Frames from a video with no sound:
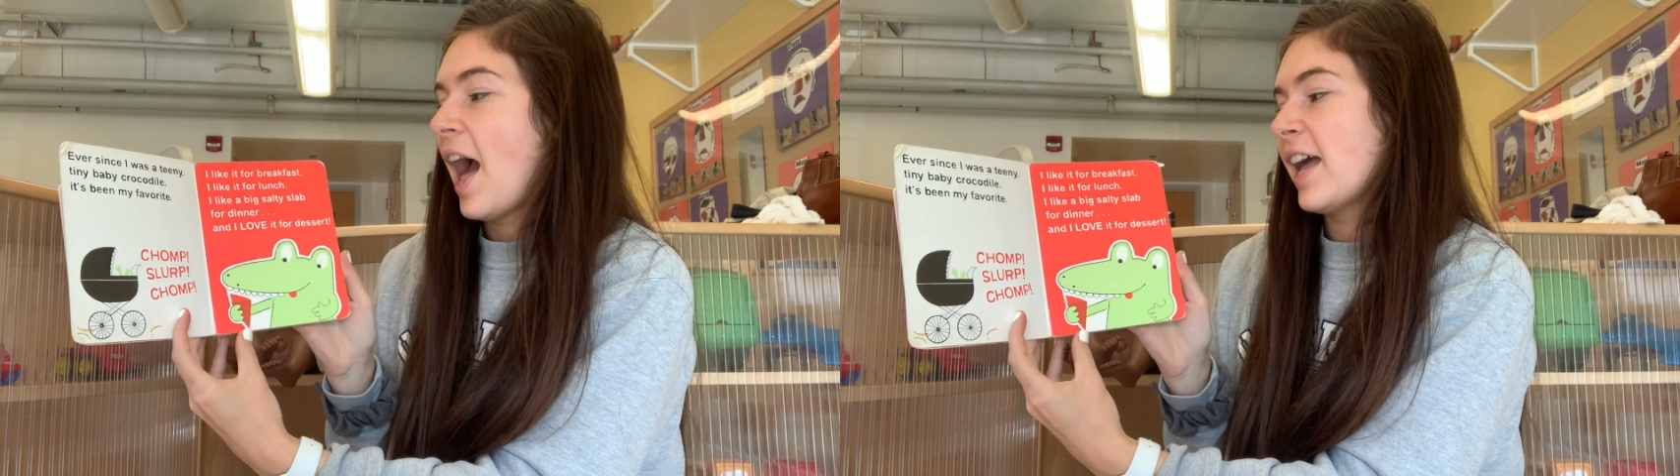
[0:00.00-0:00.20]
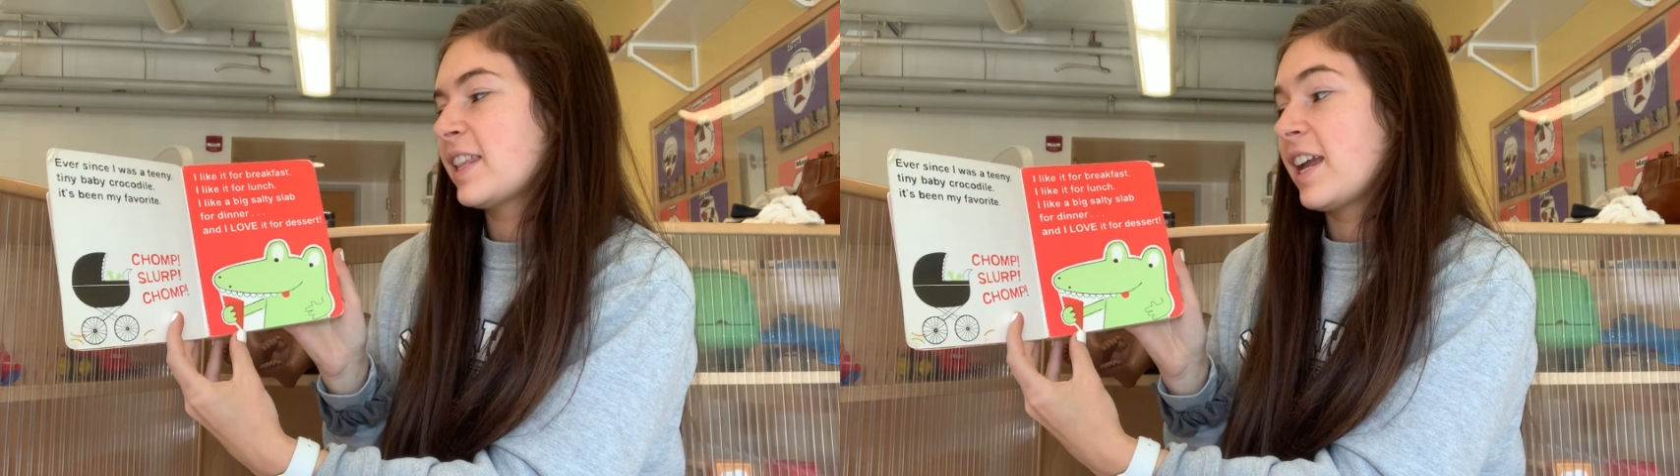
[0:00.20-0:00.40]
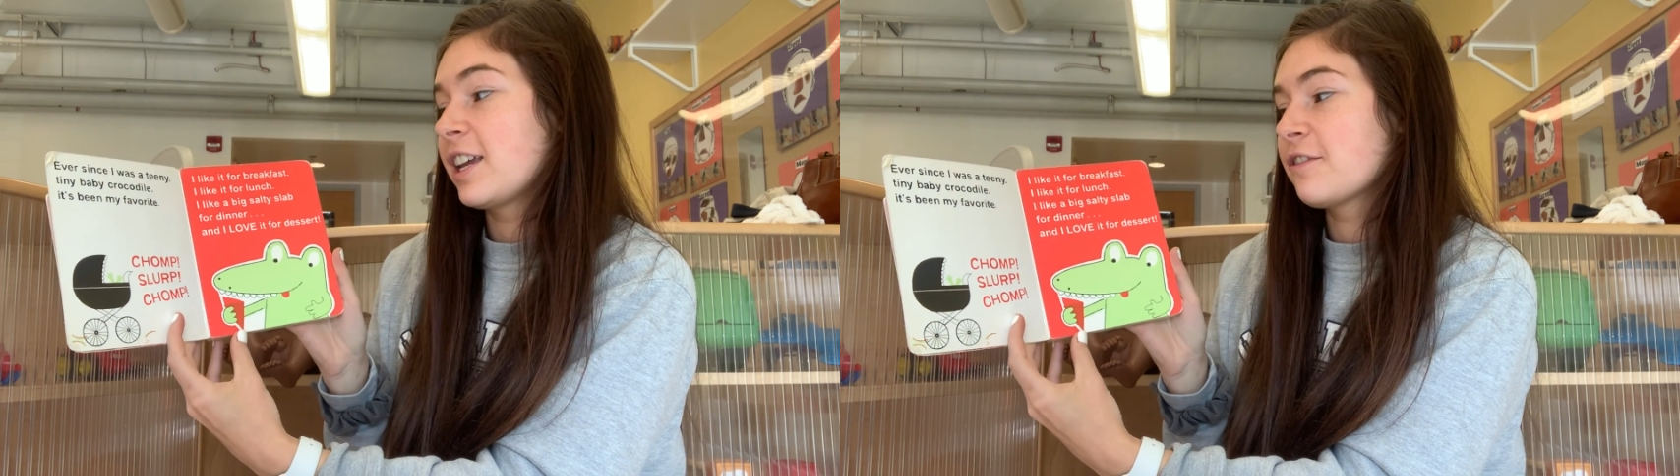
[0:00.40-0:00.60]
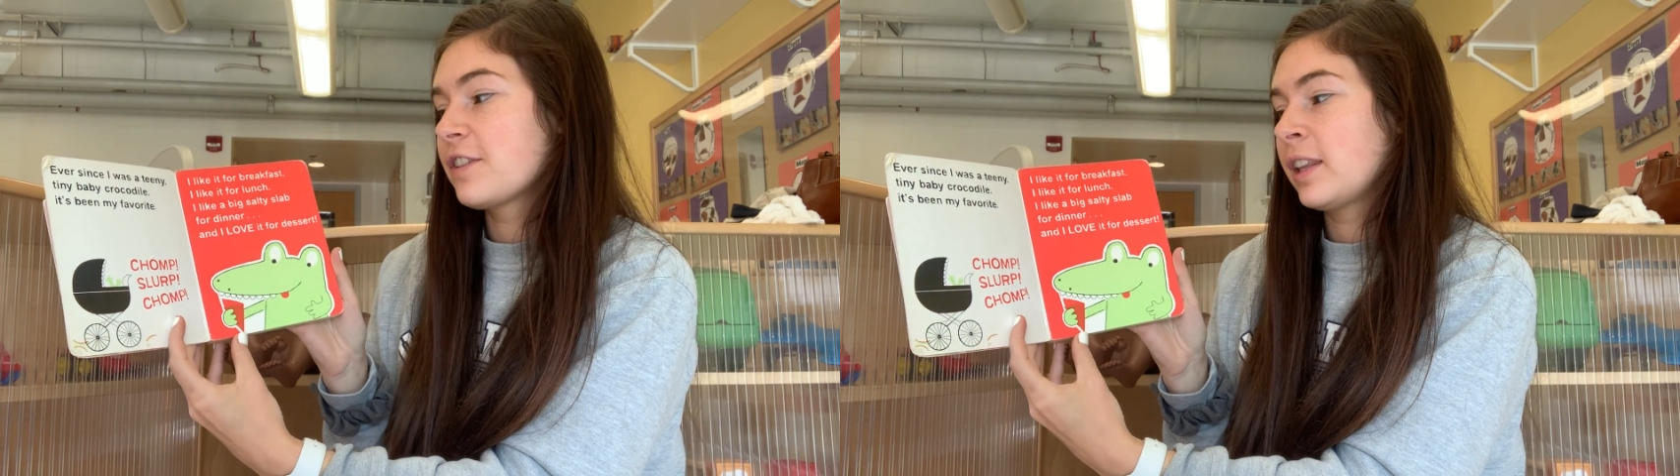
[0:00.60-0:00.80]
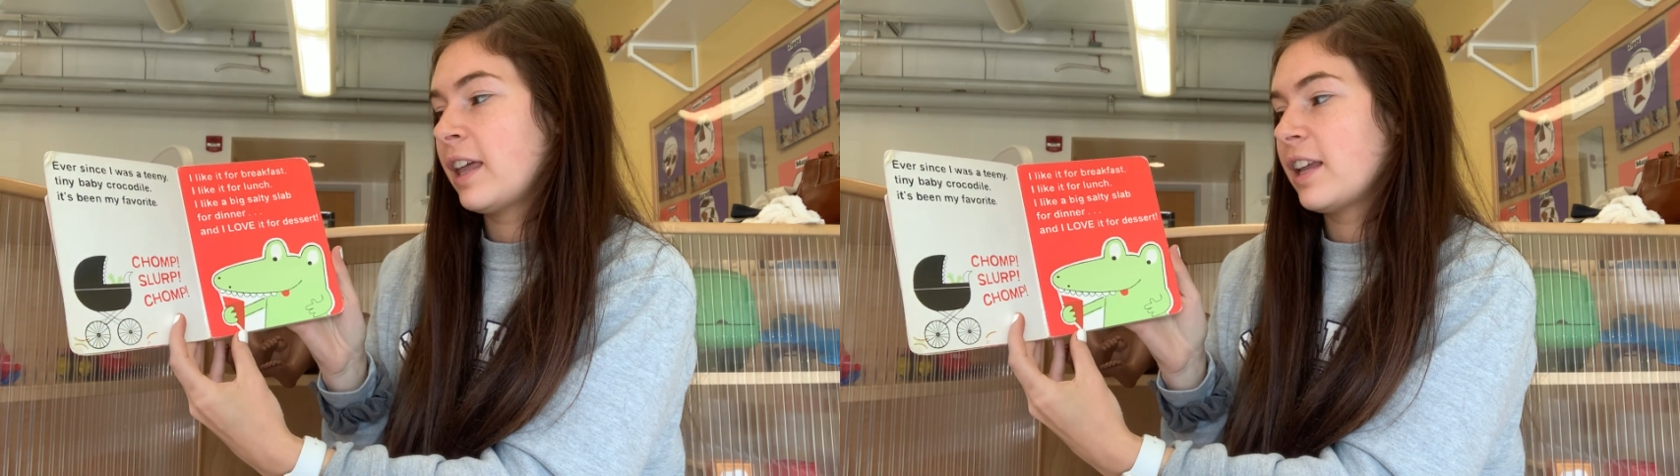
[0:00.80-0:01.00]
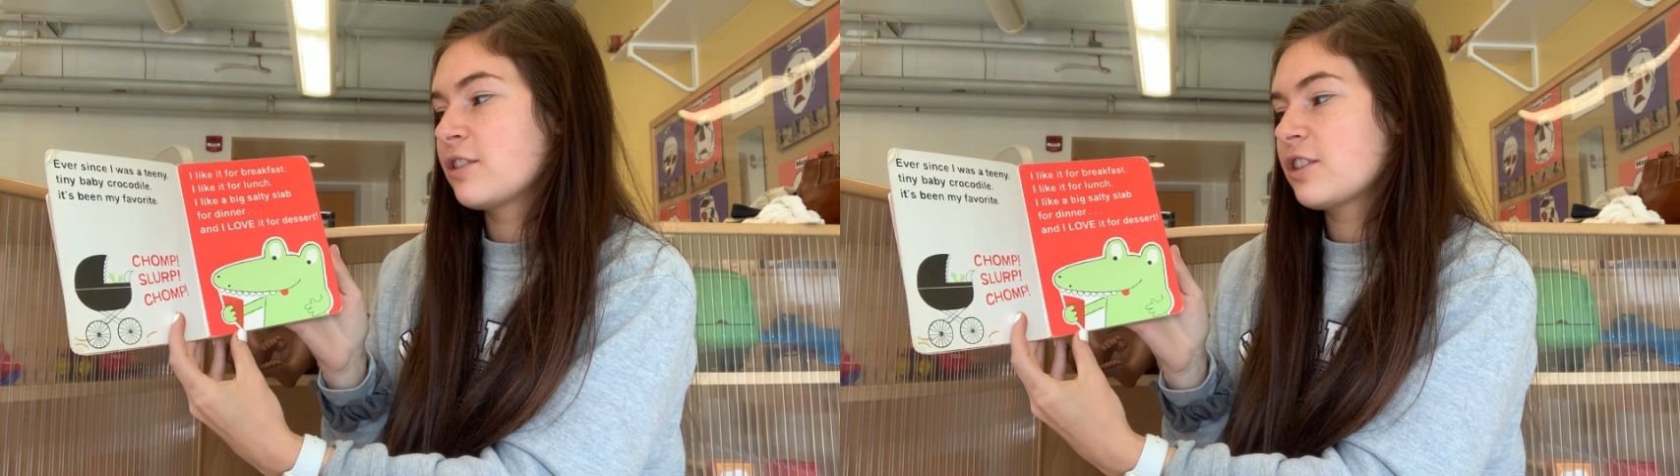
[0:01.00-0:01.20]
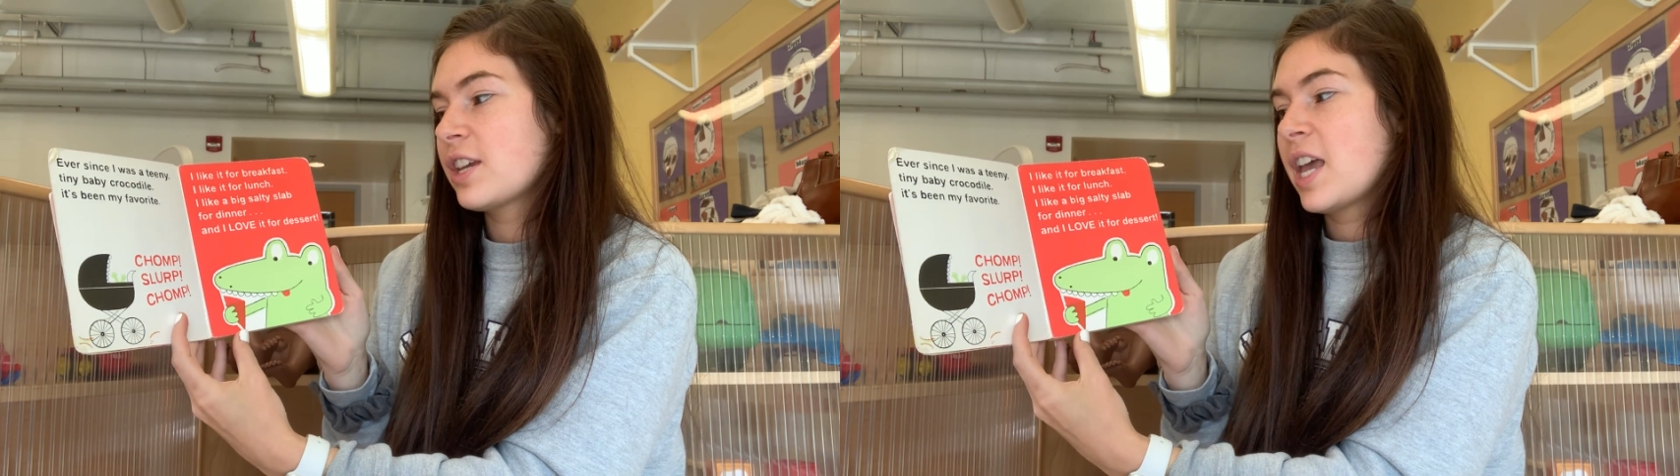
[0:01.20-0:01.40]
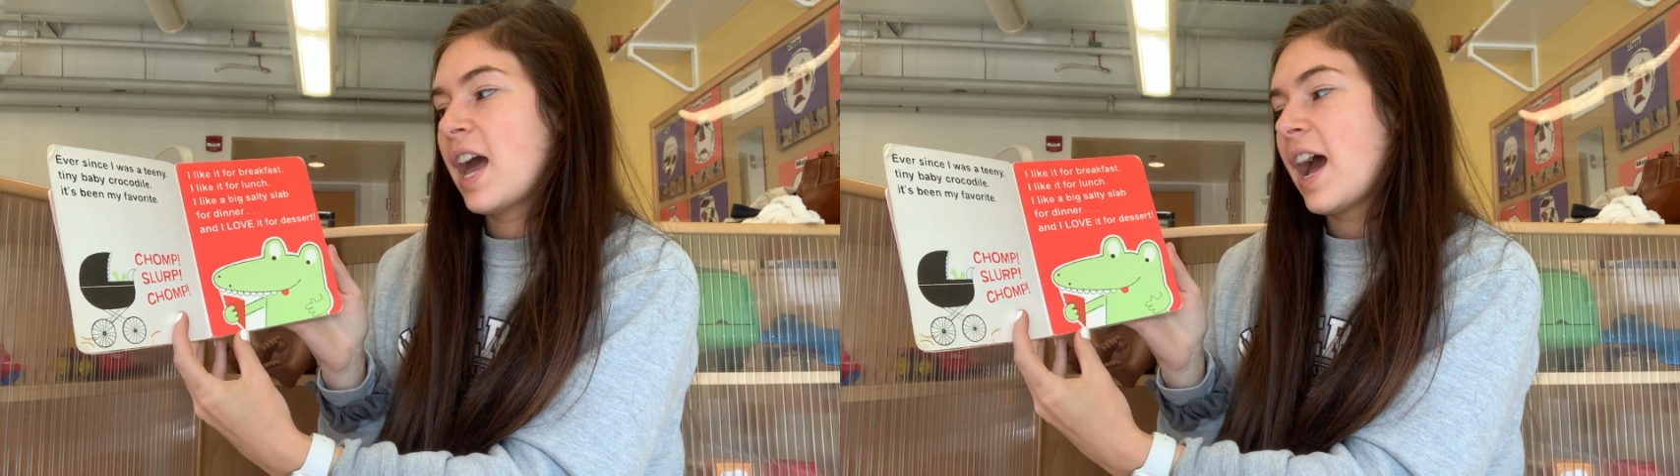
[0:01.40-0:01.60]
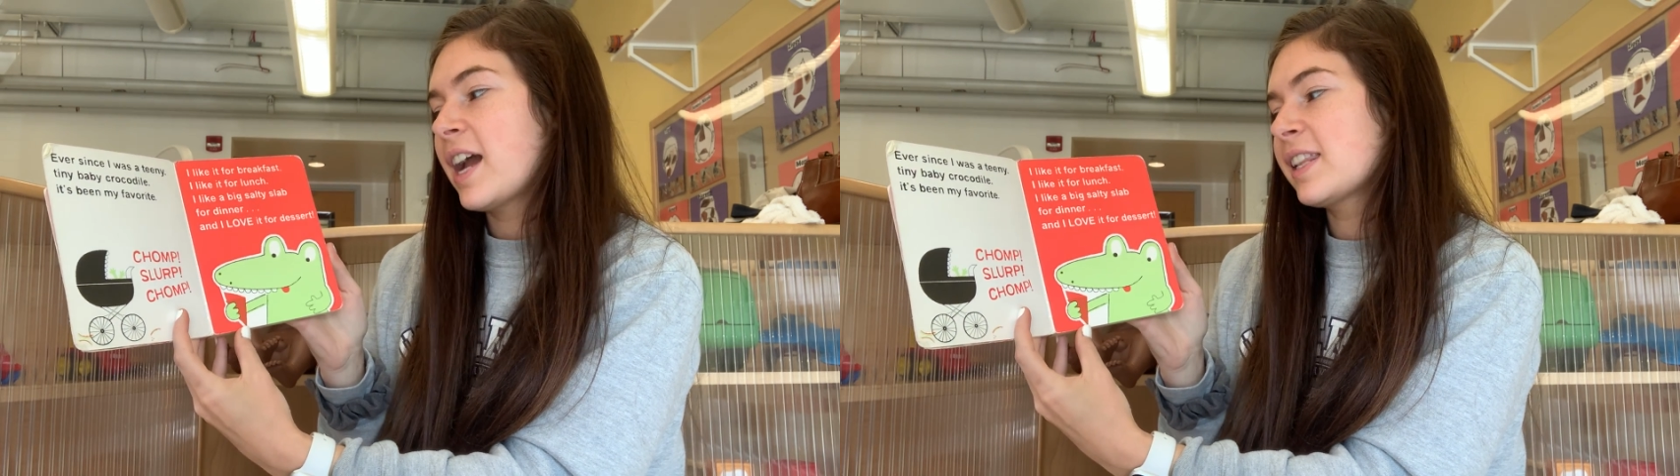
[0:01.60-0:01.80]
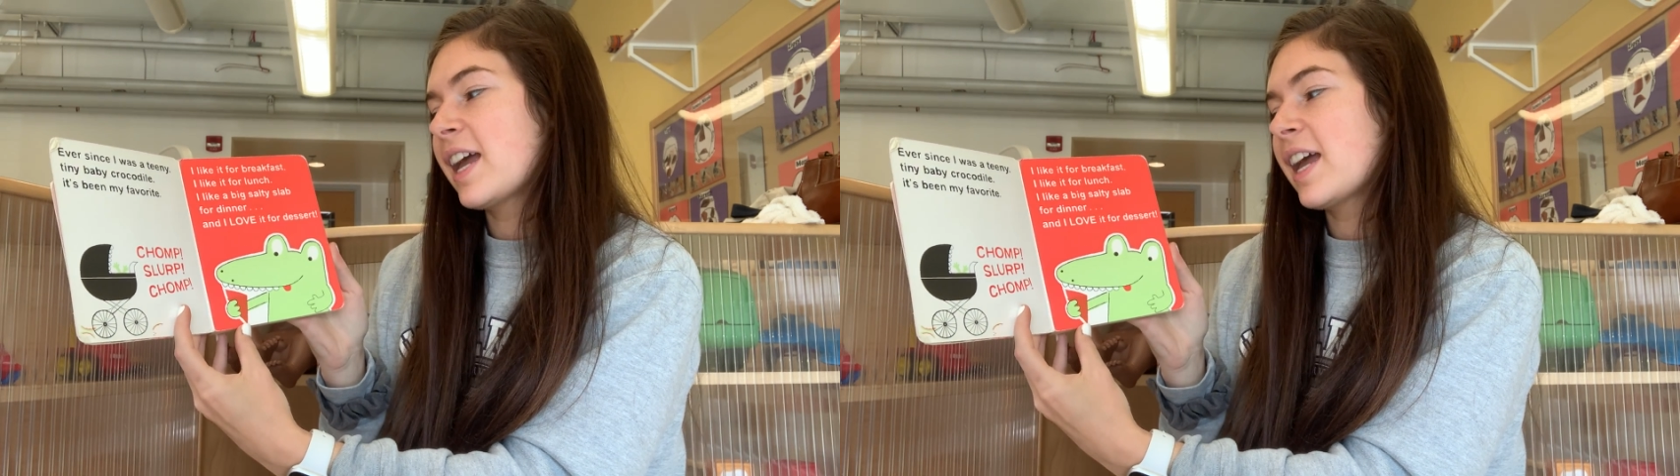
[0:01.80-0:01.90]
I like it for lunch. I